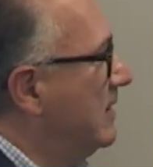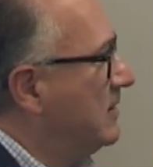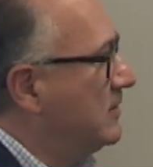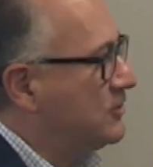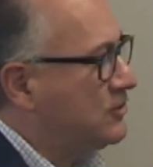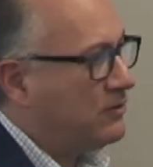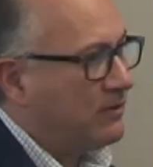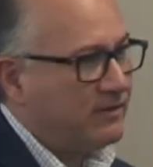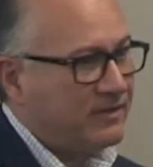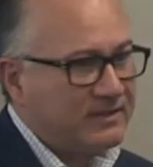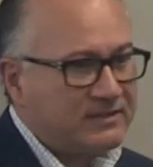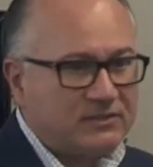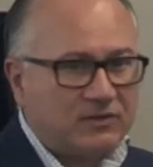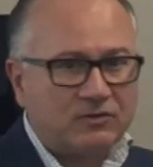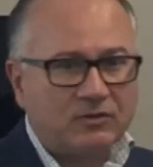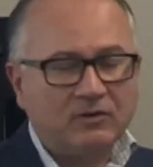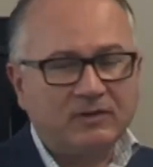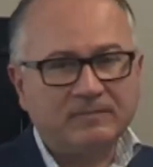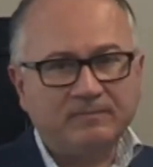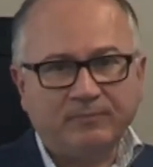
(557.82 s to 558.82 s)
So these
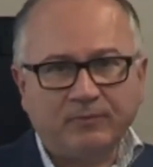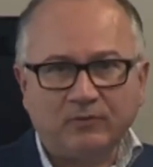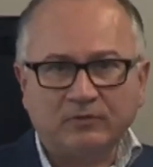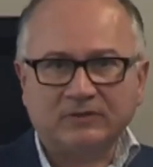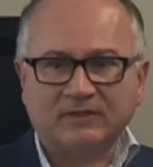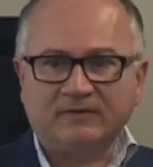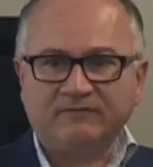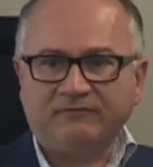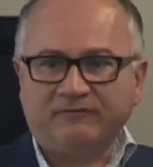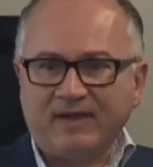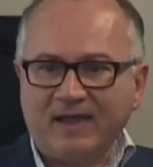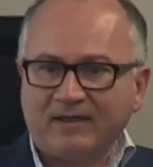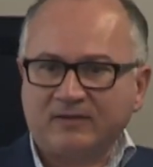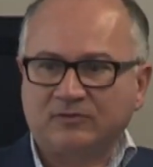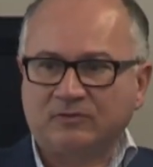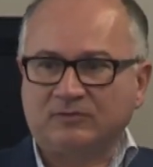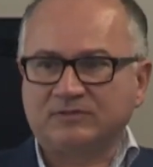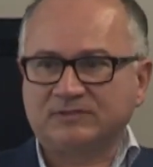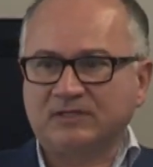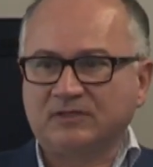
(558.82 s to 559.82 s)
are all important
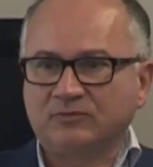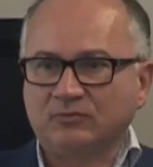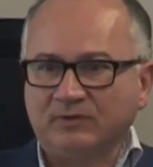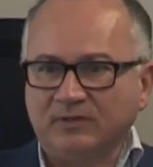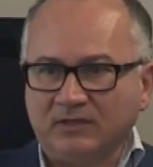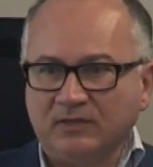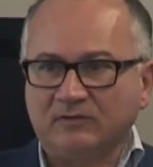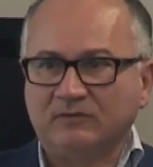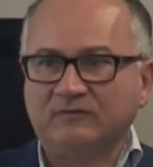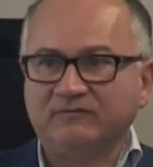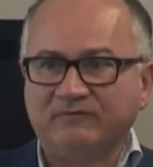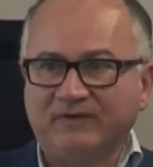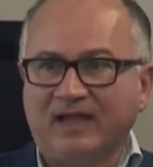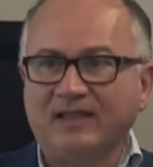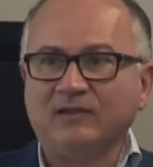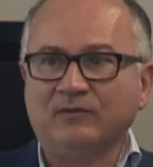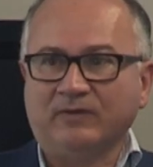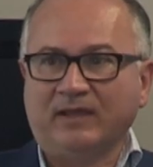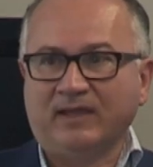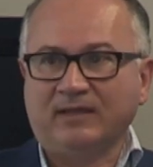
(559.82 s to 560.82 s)
factors that we need to
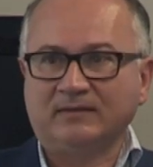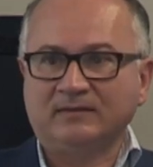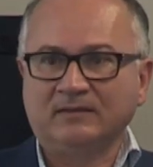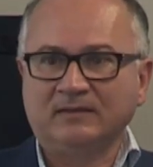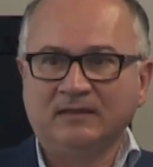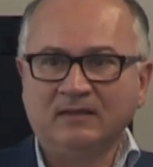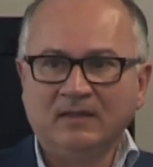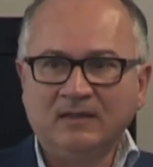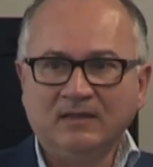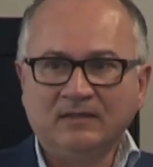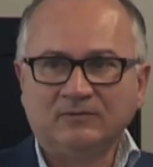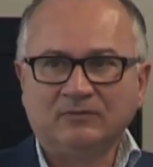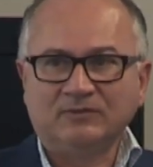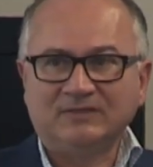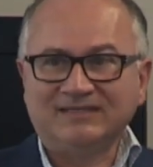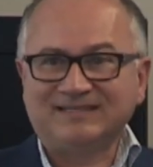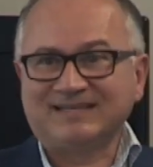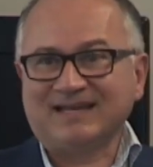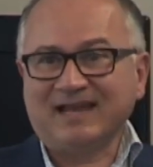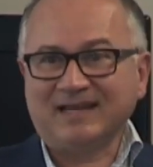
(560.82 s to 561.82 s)
evaluate to
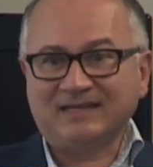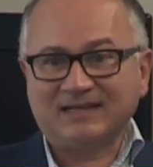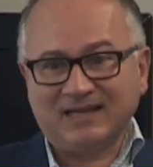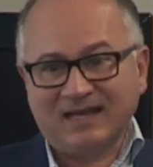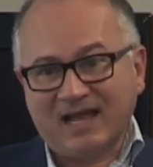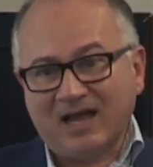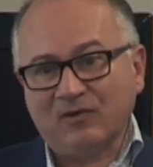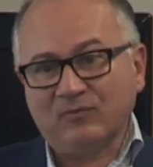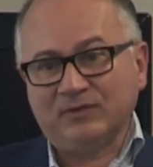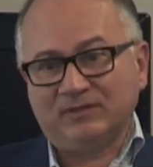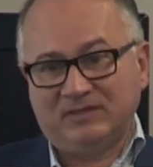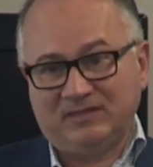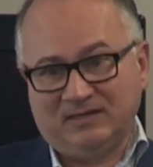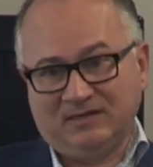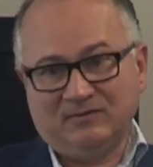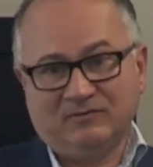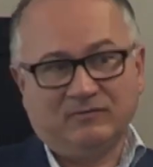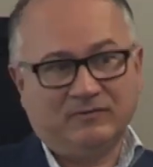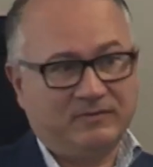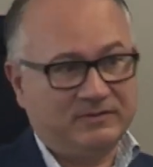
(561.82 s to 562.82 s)
decide how we
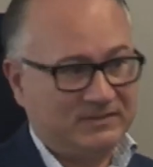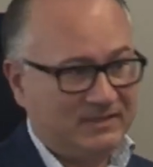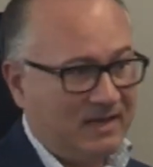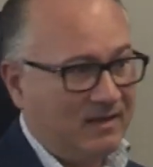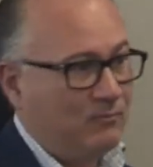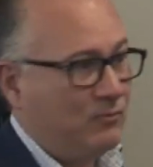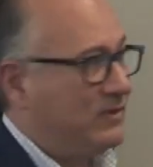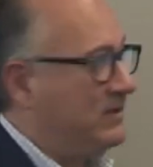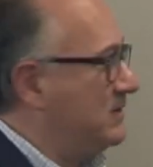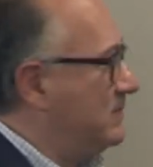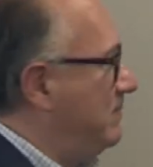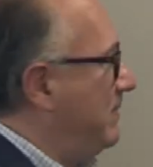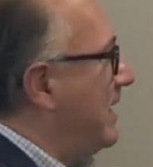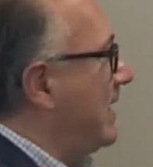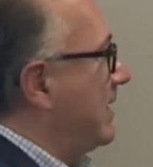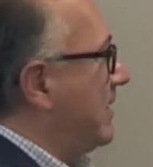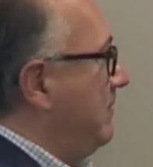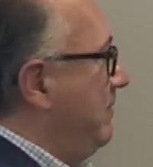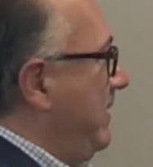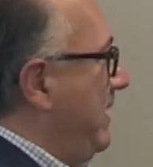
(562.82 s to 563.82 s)
deal with someone's
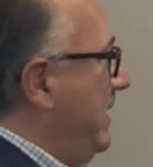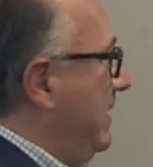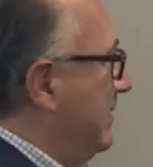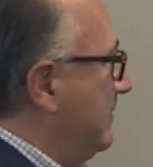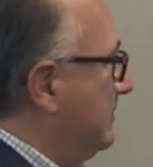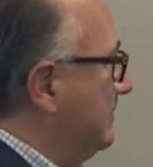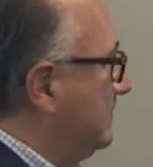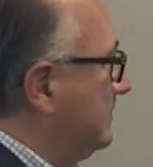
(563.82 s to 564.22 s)
back pain.